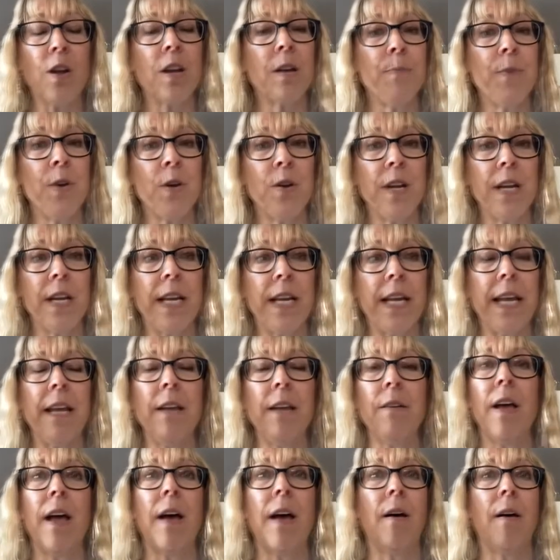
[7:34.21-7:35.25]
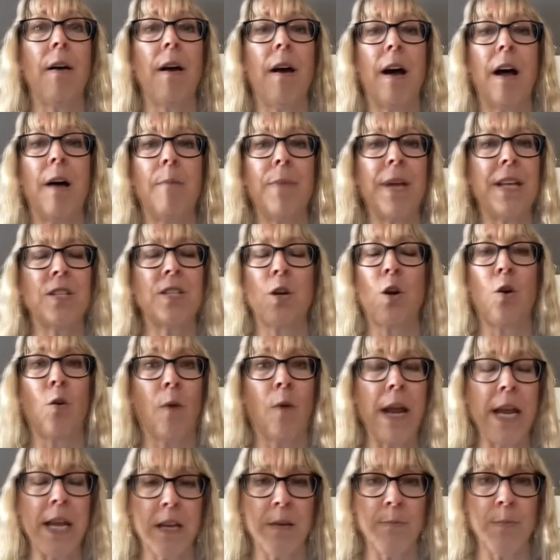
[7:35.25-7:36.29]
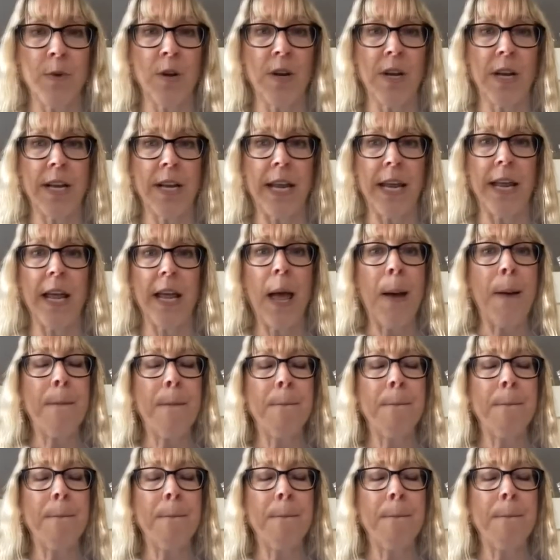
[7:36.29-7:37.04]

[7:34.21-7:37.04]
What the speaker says: community, it's a great community,